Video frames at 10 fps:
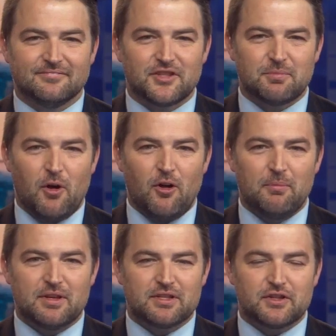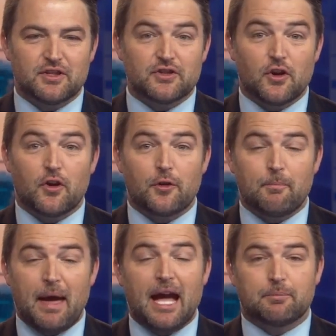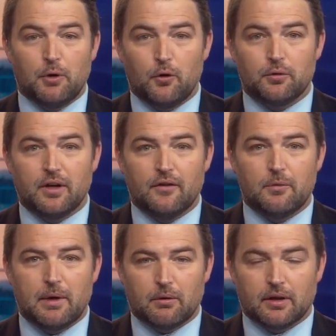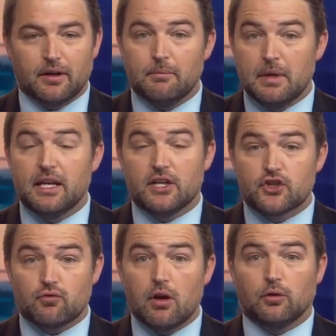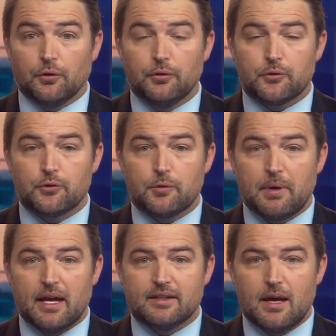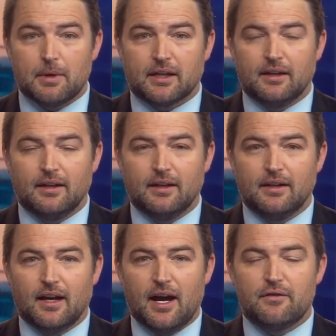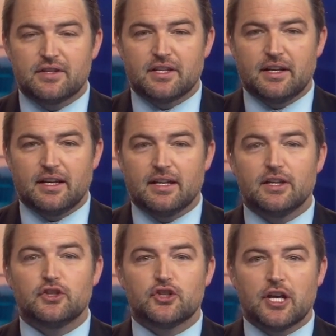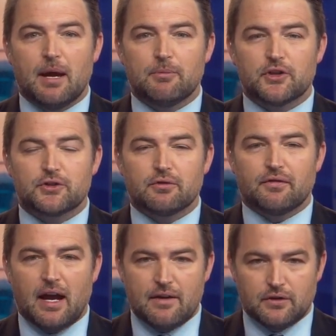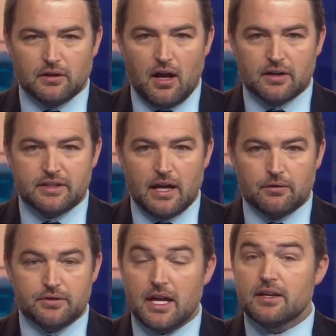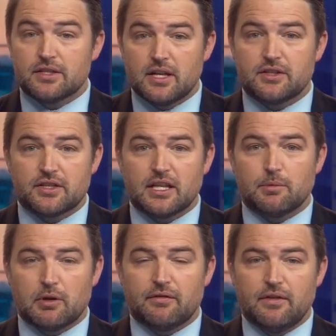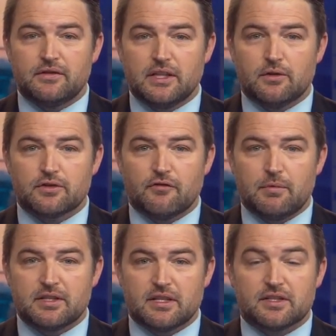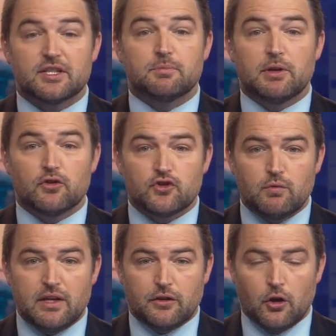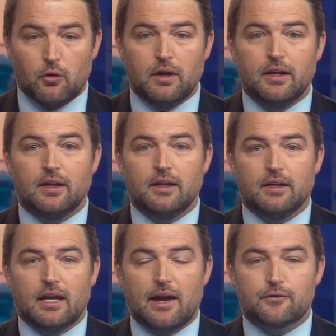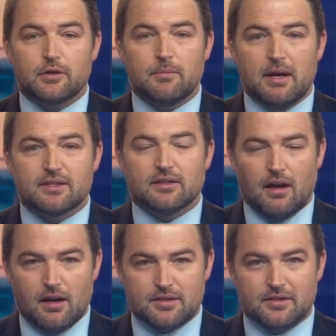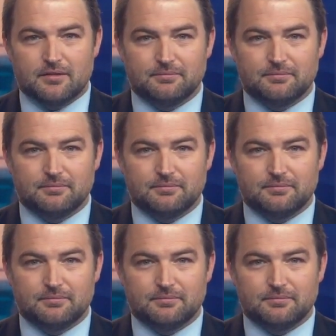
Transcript: Small businesses are the backbone of America. Many struggled through the pandemic. I visited a hidden gem that survived the lockdowns and is set to celebrate 50 years of business. It's bittersweet, though, after an immense loss.